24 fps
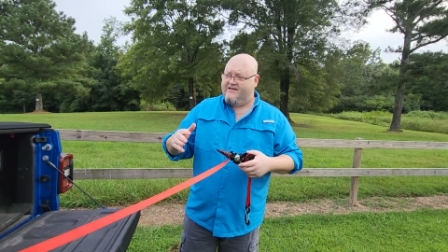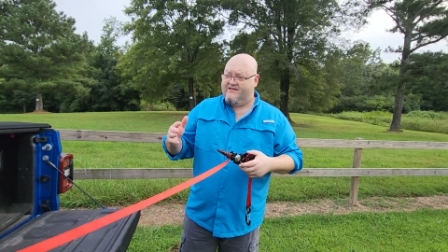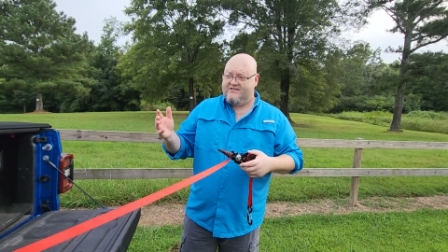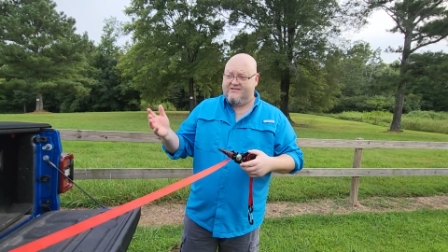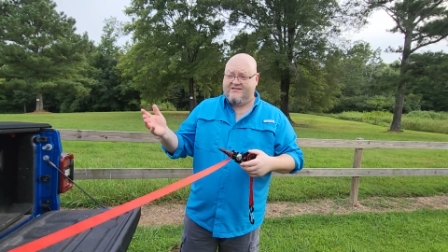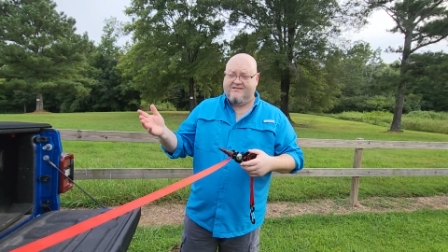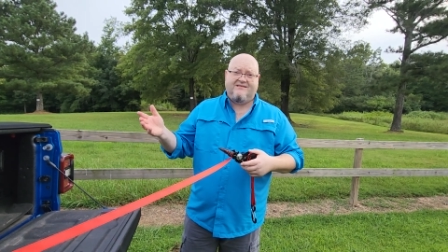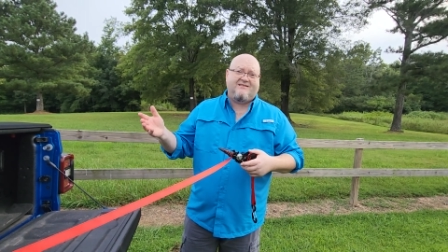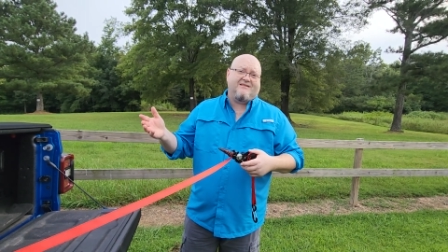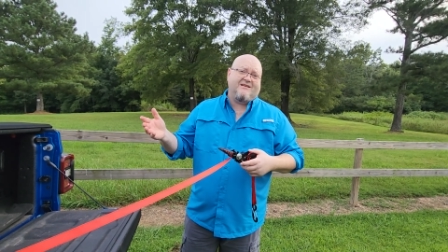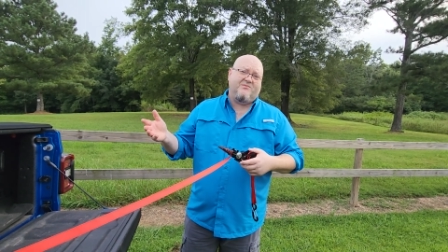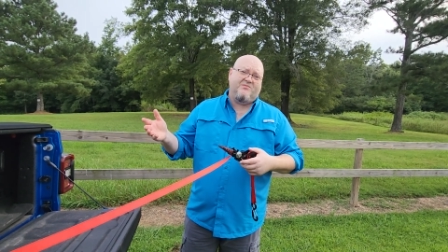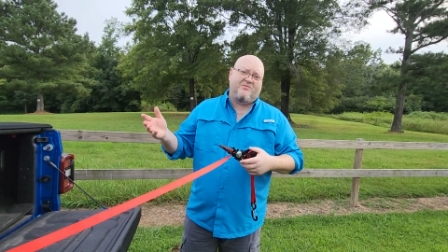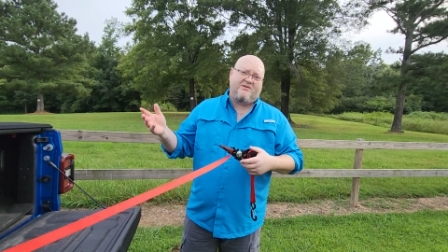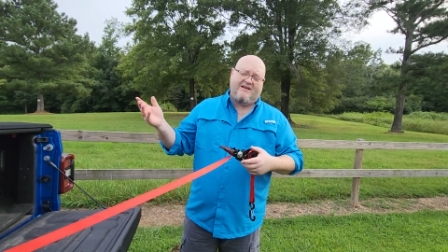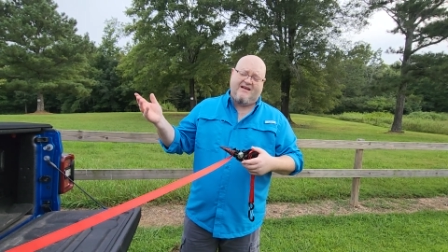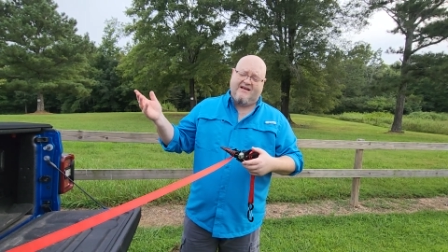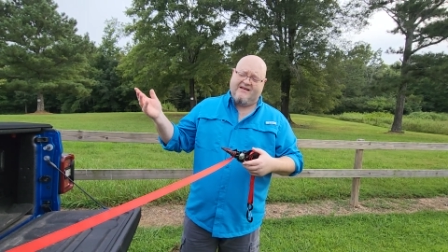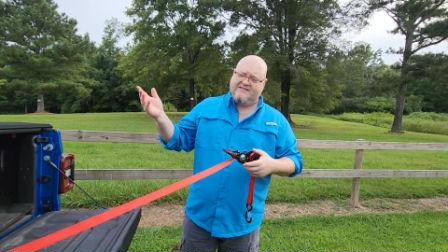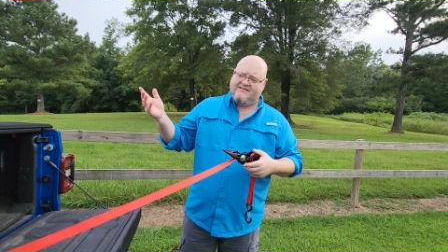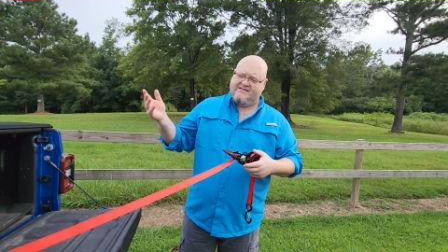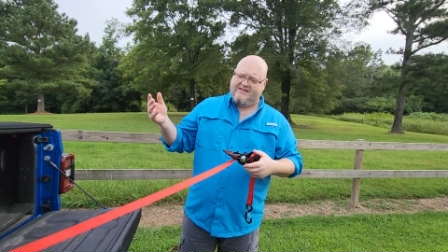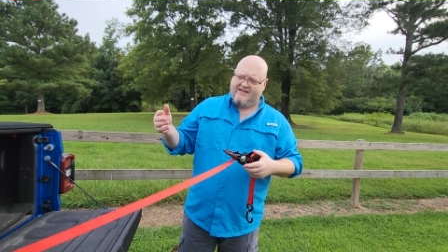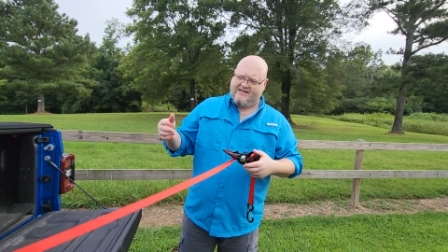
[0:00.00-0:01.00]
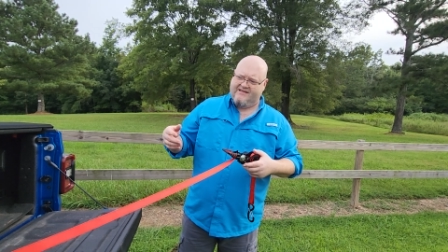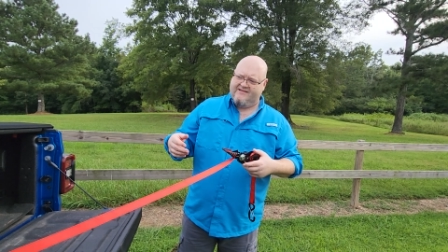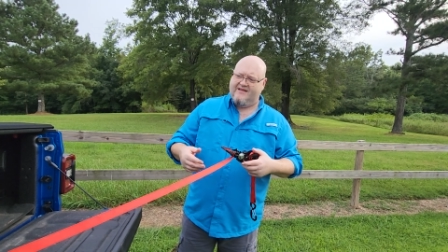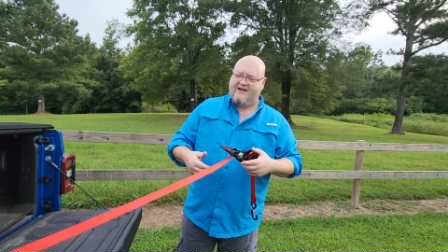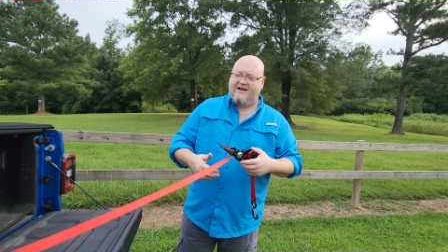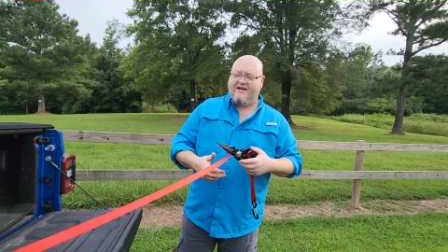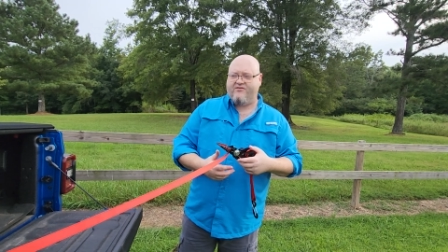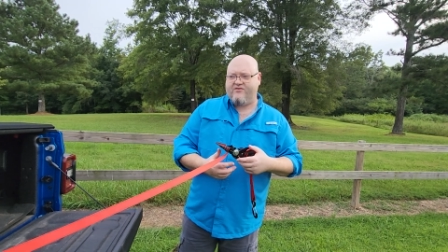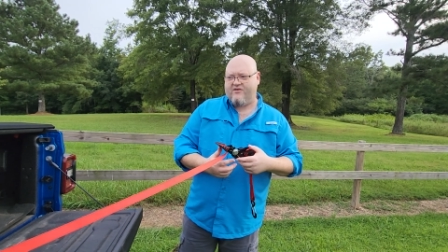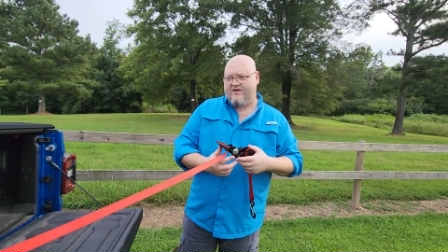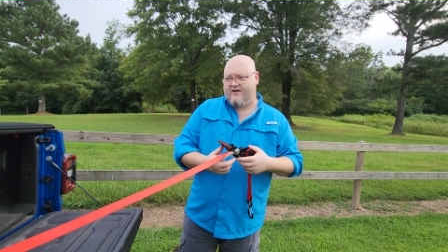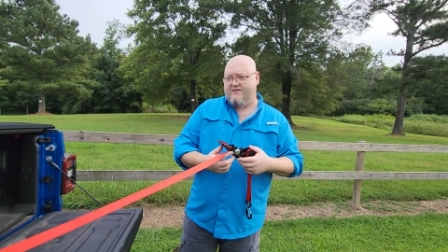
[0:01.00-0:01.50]
It's just something I seen
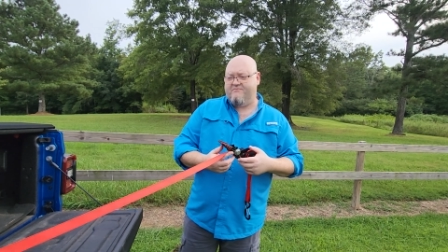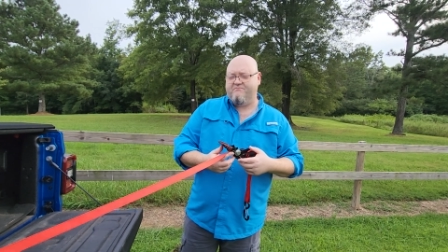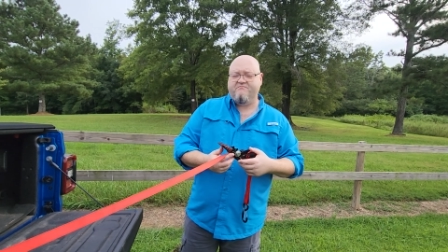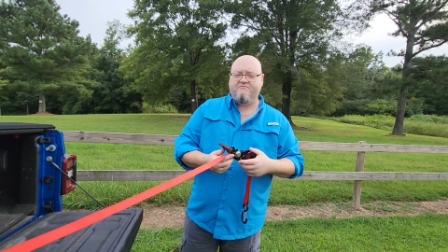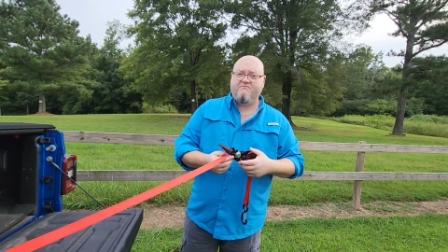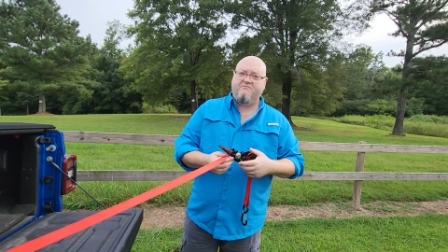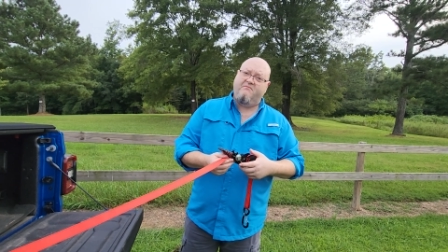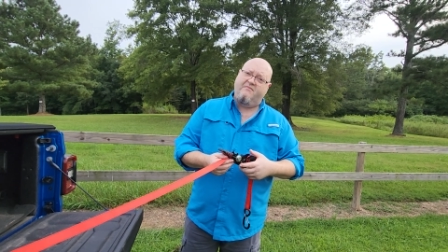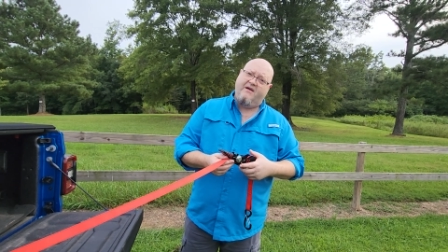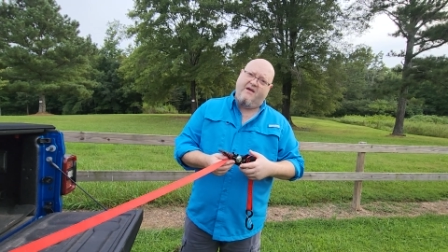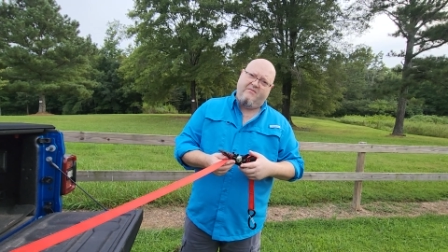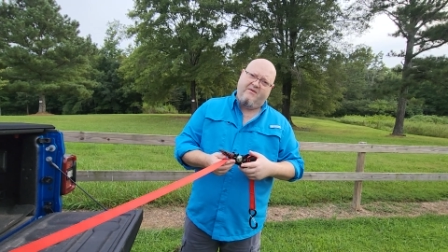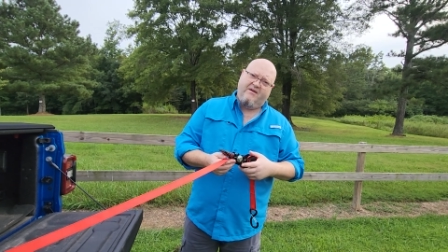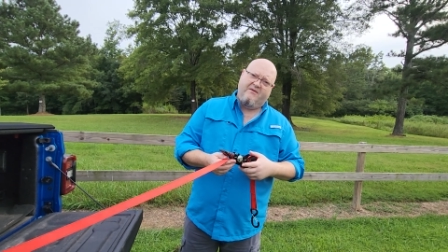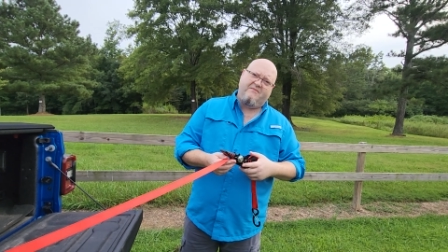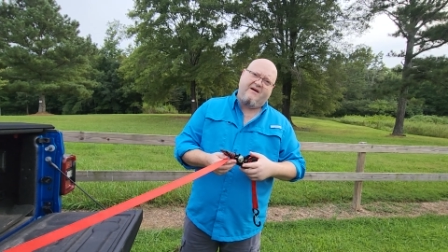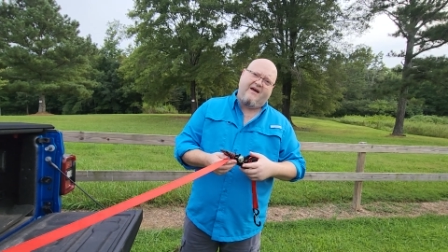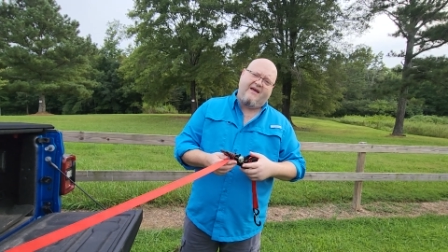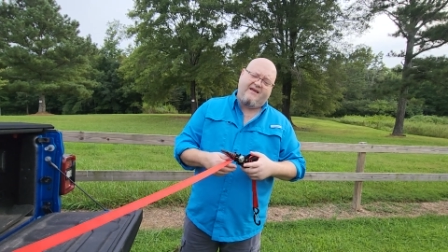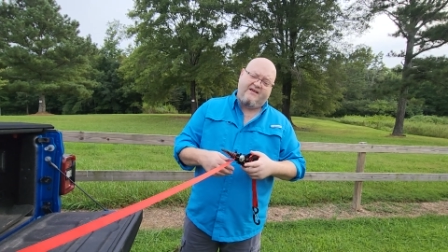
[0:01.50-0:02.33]
that I thought maybe it